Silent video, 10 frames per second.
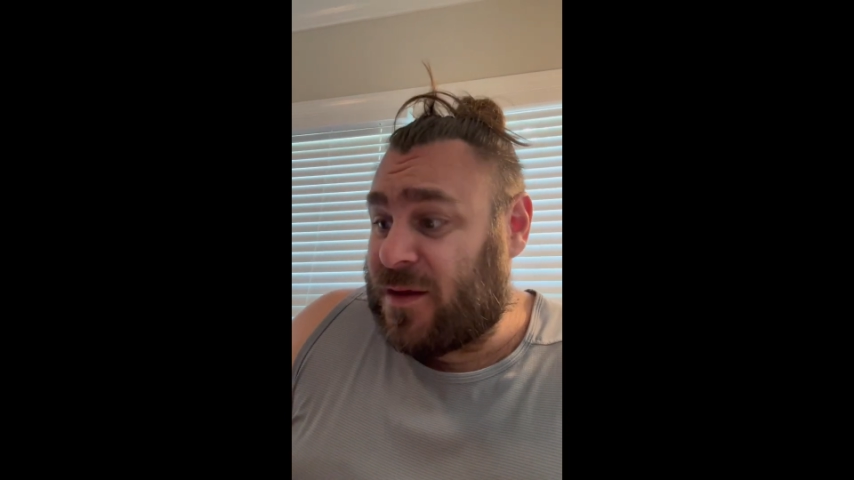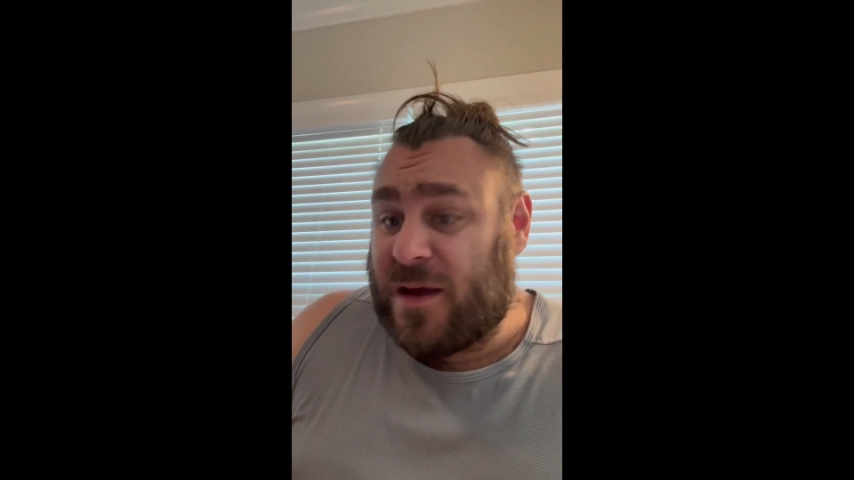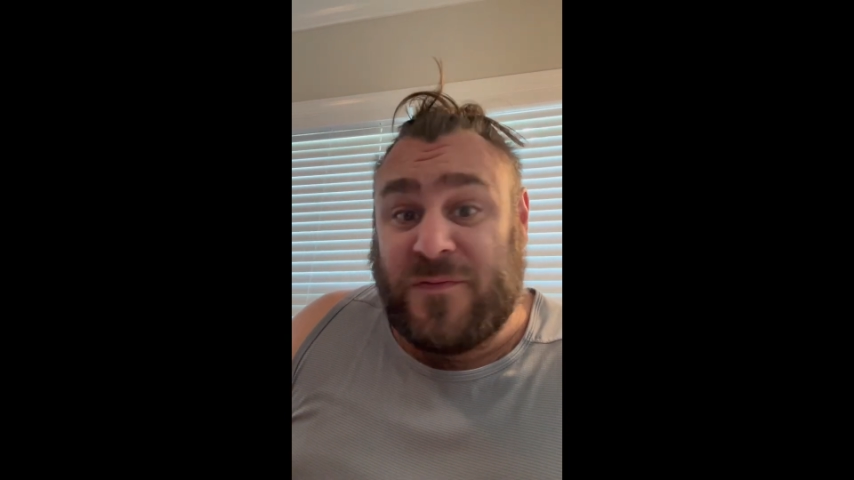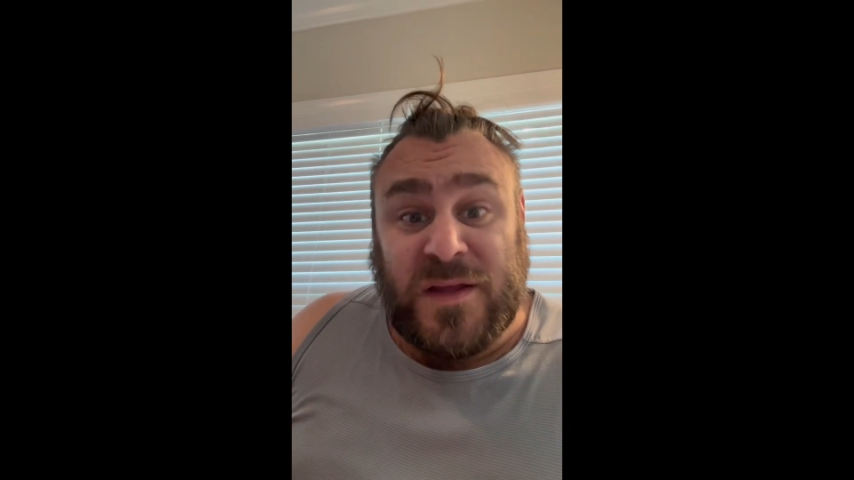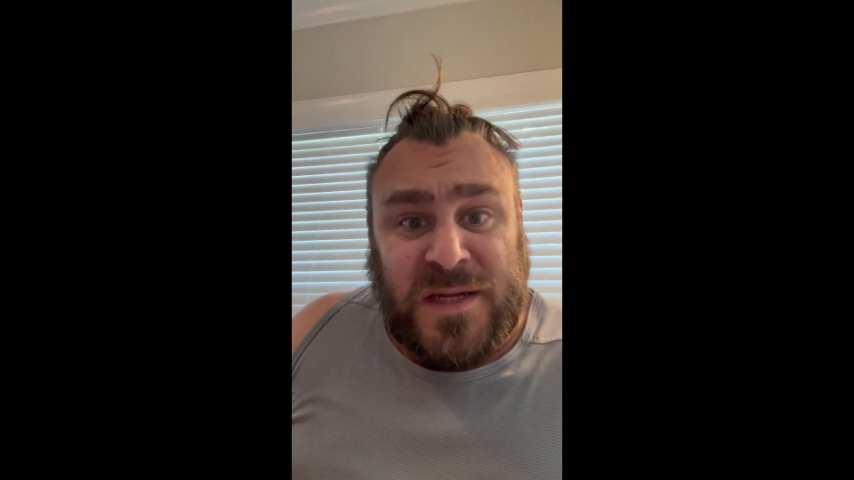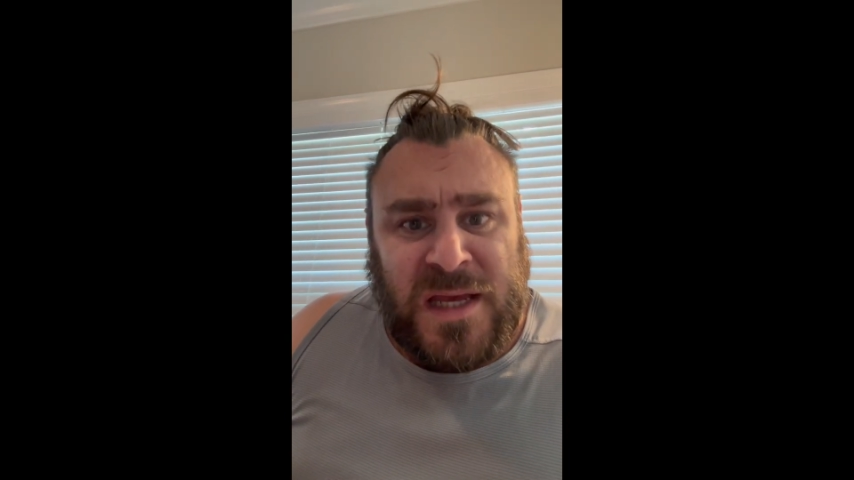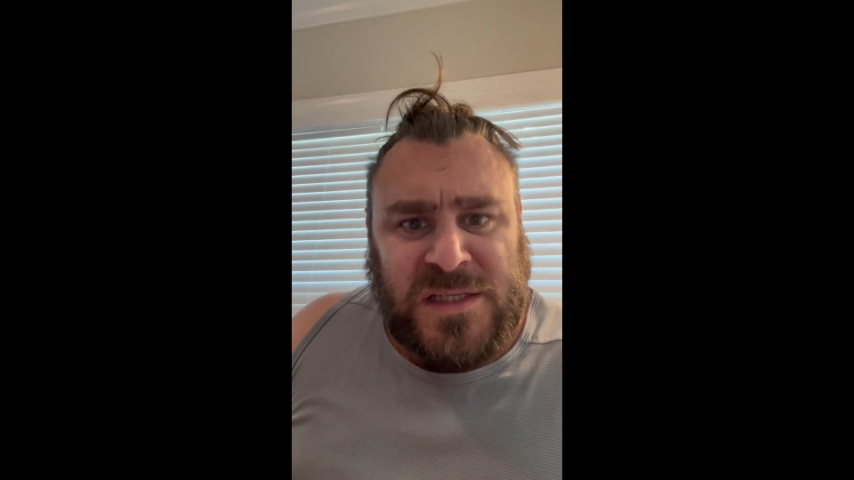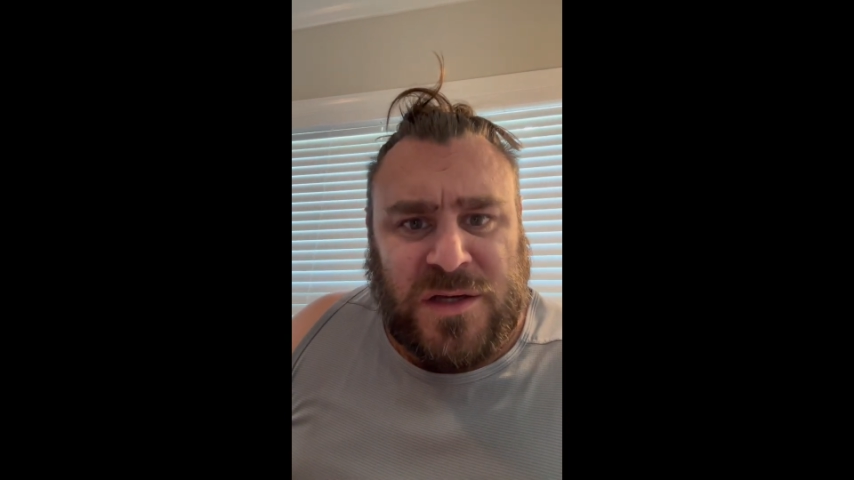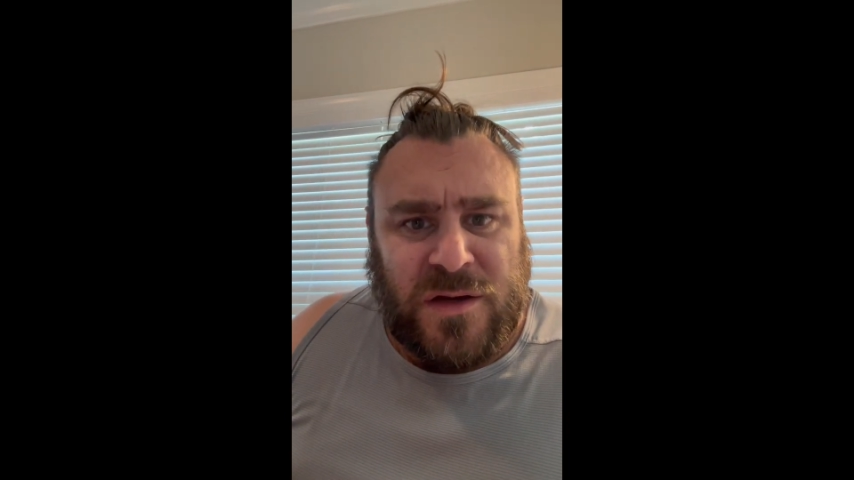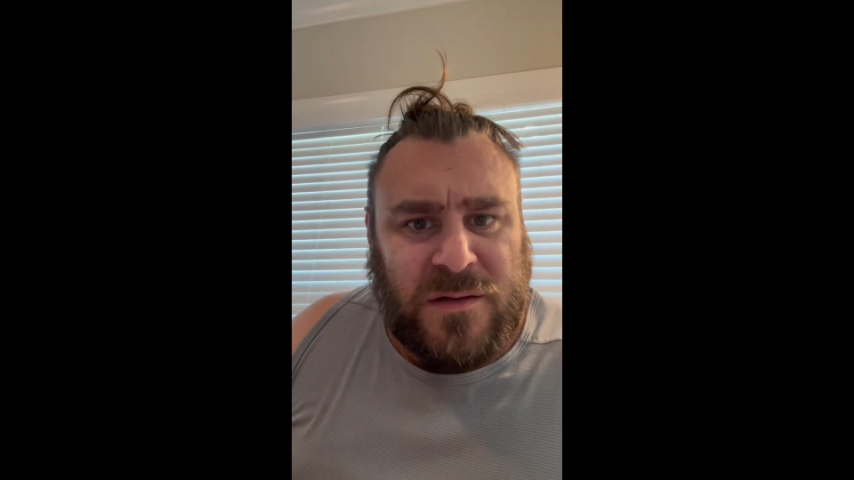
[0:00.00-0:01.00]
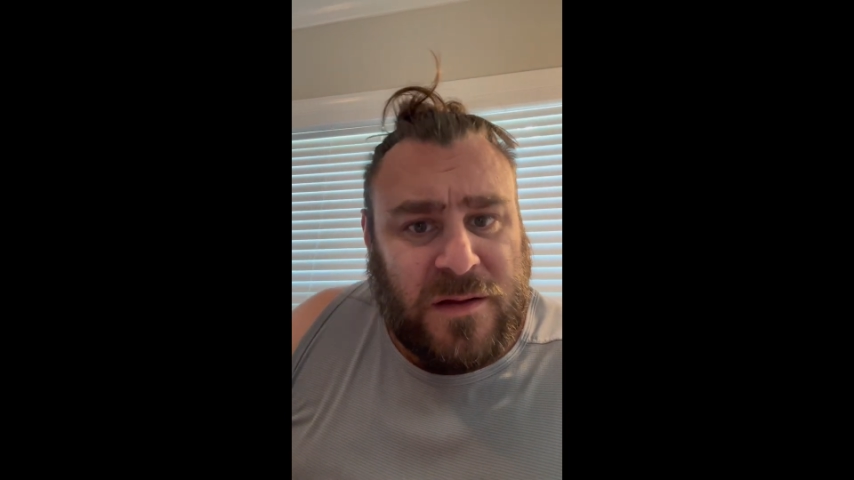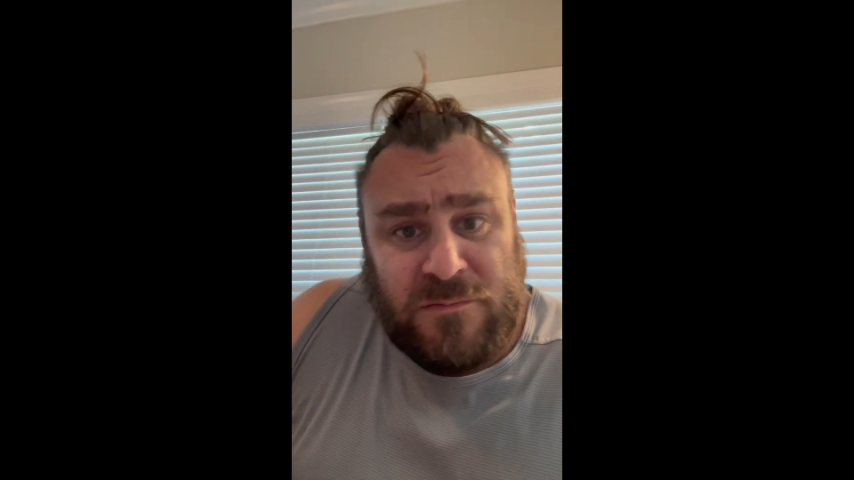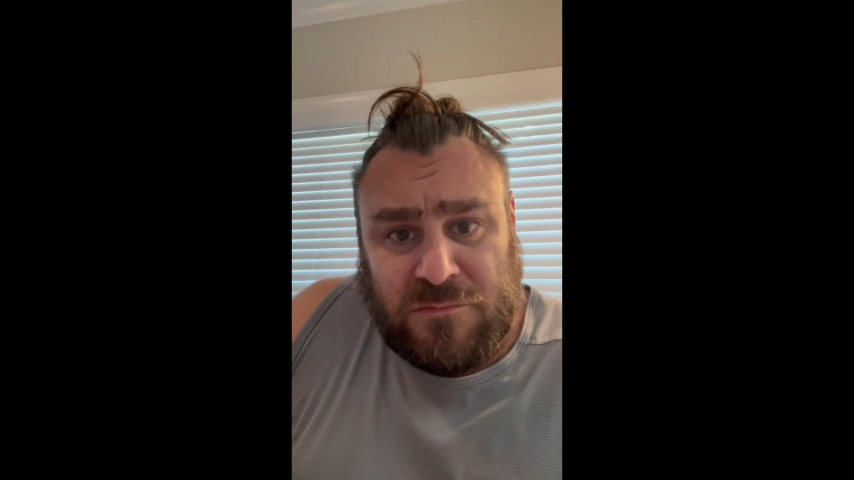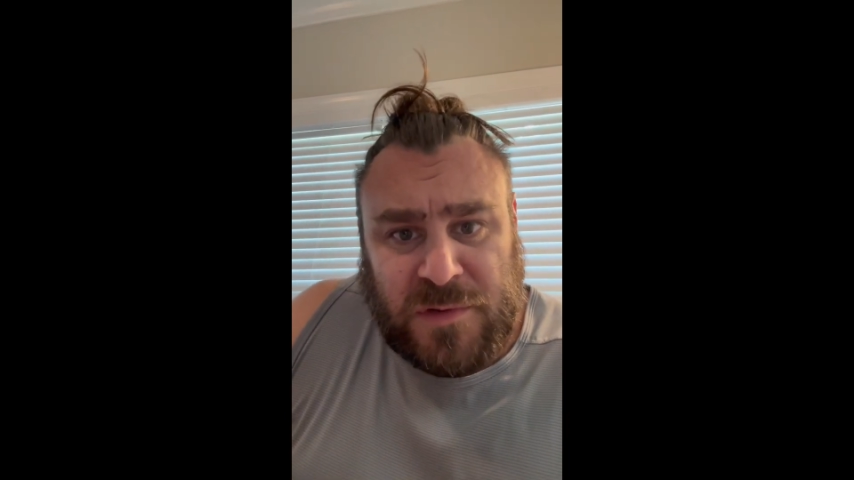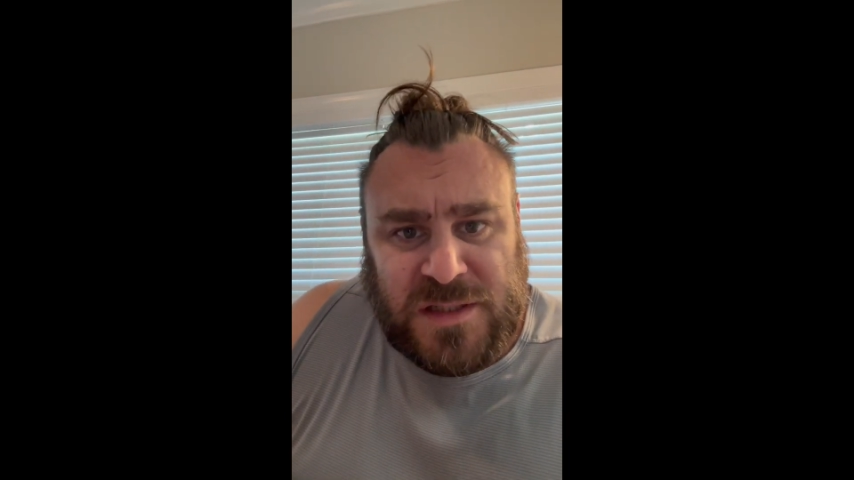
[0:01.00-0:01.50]
if they taste good,
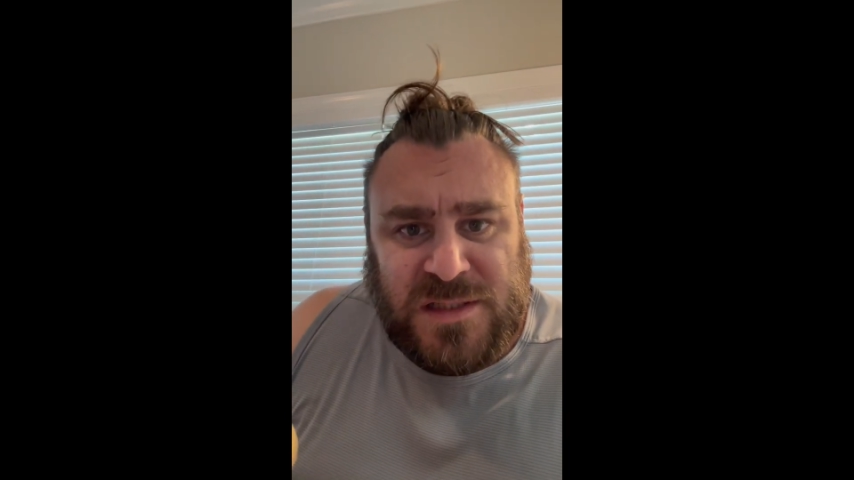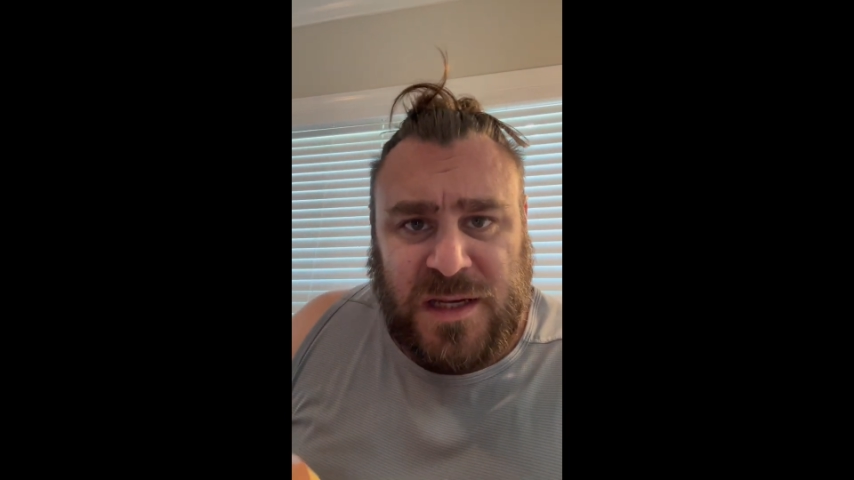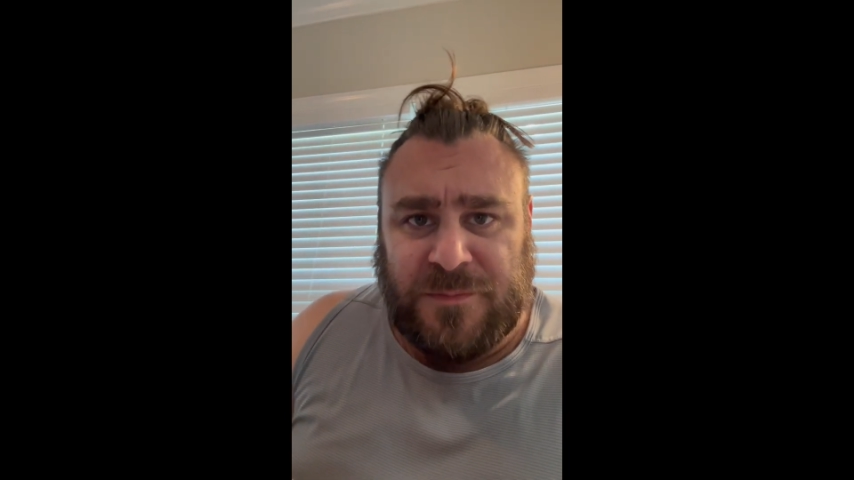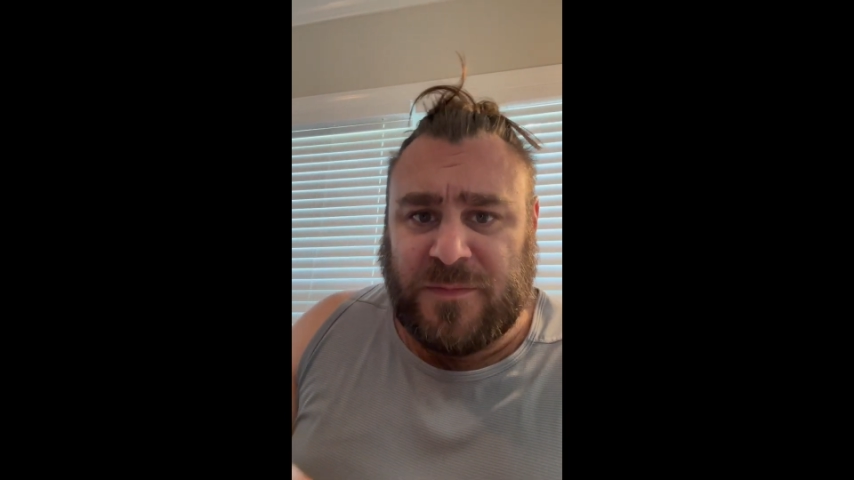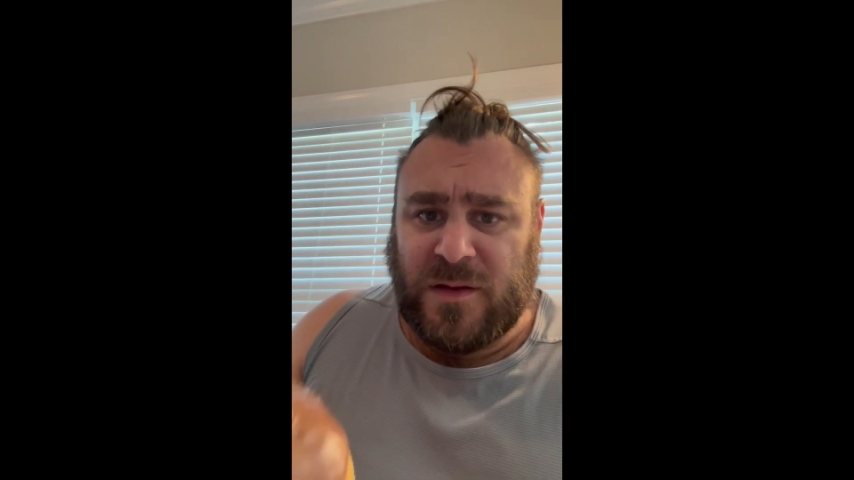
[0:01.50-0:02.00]
then let's see.